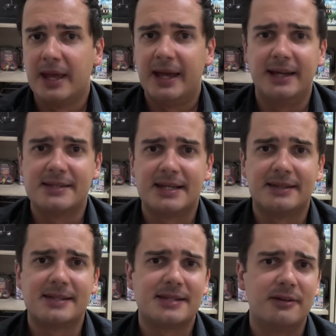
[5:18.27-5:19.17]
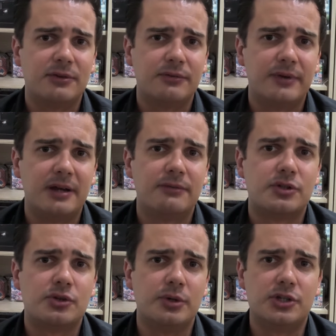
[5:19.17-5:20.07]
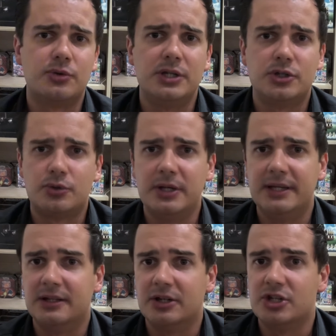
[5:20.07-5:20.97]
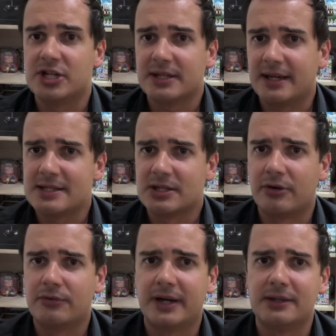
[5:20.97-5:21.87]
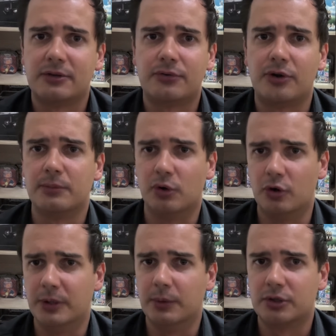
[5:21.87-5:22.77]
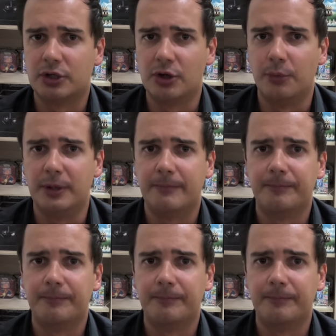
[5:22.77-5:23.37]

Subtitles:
and set 75333 the Jedi Starfighter from Obi-Wan Kenobi.